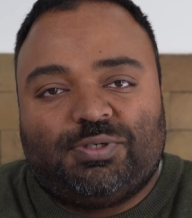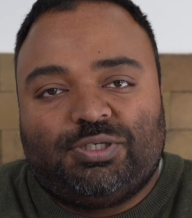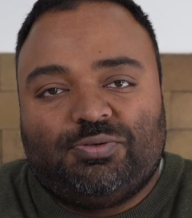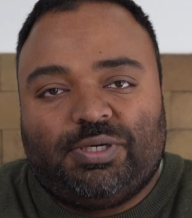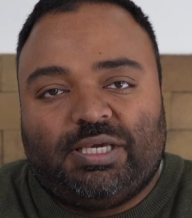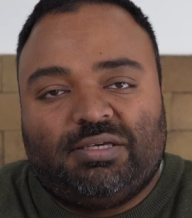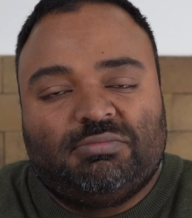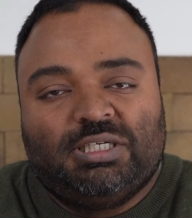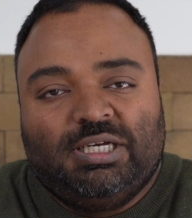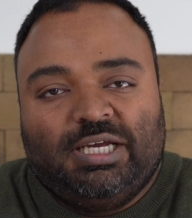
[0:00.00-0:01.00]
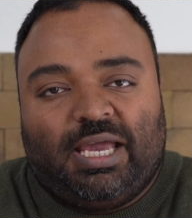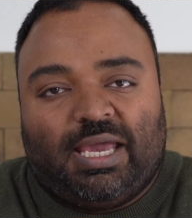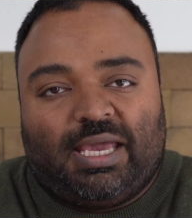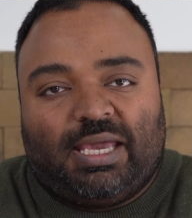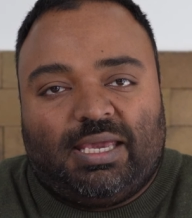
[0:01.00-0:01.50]
were doing
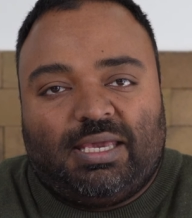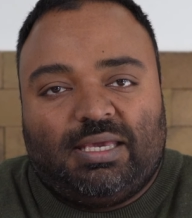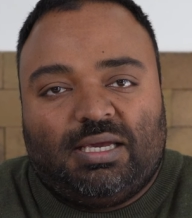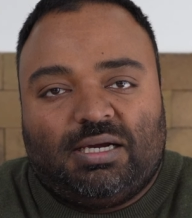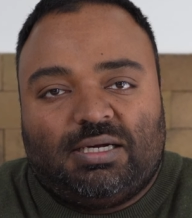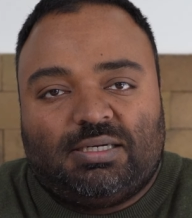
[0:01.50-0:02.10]
a